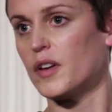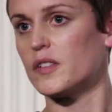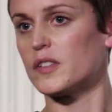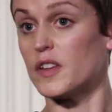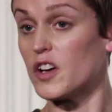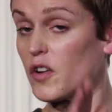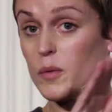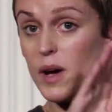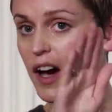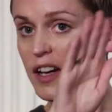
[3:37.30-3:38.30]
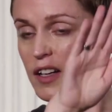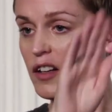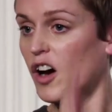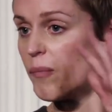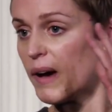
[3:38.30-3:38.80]
So the only way I can
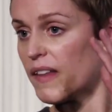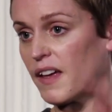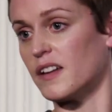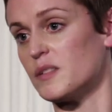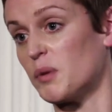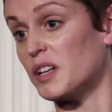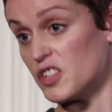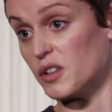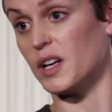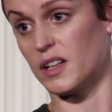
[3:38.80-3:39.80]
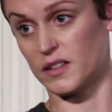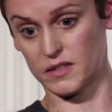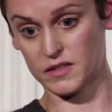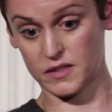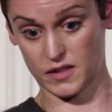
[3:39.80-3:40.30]
combat that is by doing
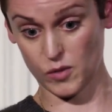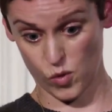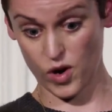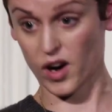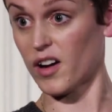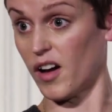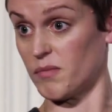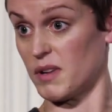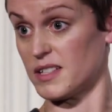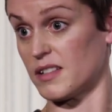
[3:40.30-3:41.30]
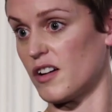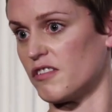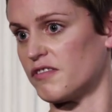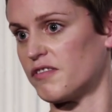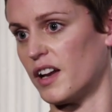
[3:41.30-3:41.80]
the work on
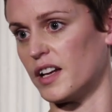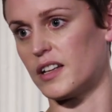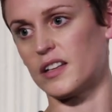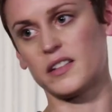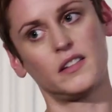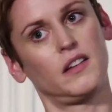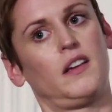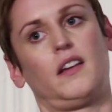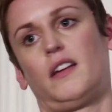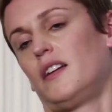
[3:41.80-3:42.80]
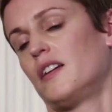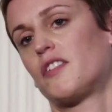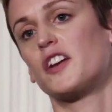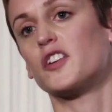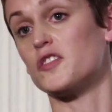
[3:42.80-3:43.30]
myself. Like,
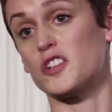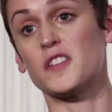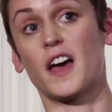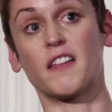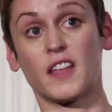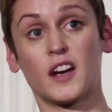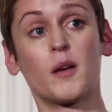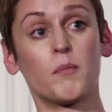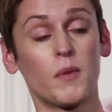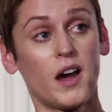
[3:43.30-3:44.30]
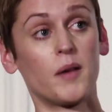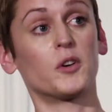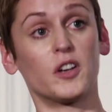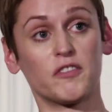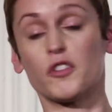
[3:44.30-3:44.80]
if I don't do that, then I'm
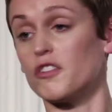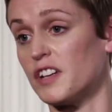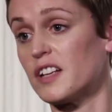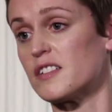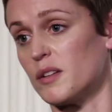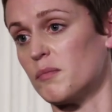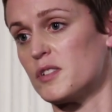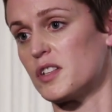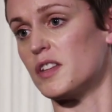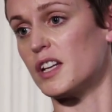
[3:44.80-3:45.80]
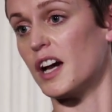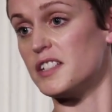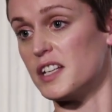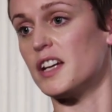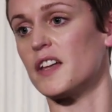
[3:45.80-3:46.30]
going to fall victim to the
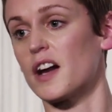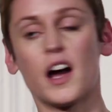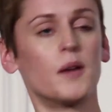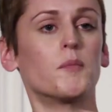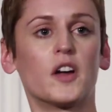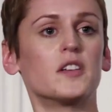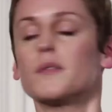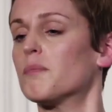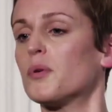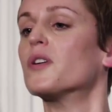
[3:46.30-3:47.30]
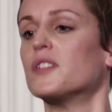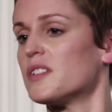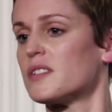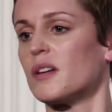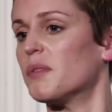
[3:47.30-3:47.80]
idea that I'm not as important
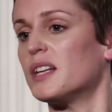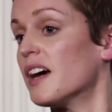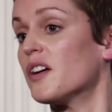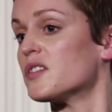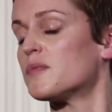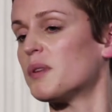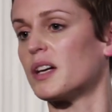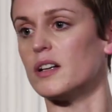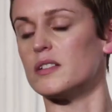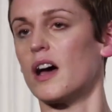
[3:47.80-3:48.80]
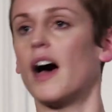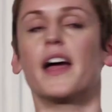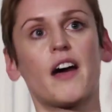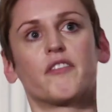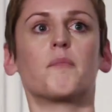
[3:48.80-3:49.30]
as somebody else because
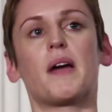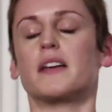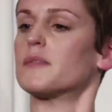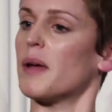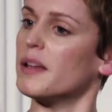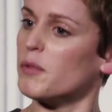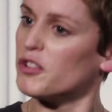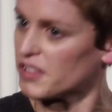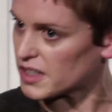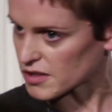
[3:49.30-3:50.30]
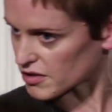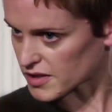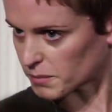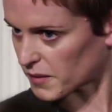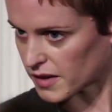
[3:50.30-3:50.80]
I haven't made as many movies or
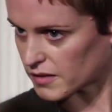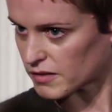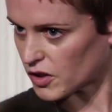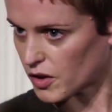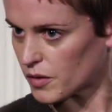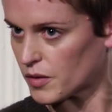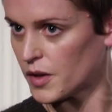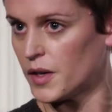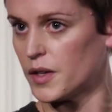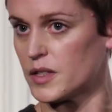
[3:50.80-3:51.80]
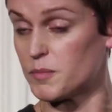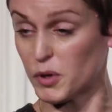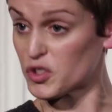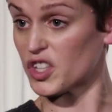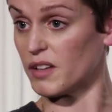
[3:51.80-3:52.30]
something, you know? It's
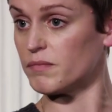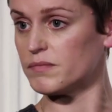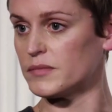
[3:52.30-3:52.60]
bullshit.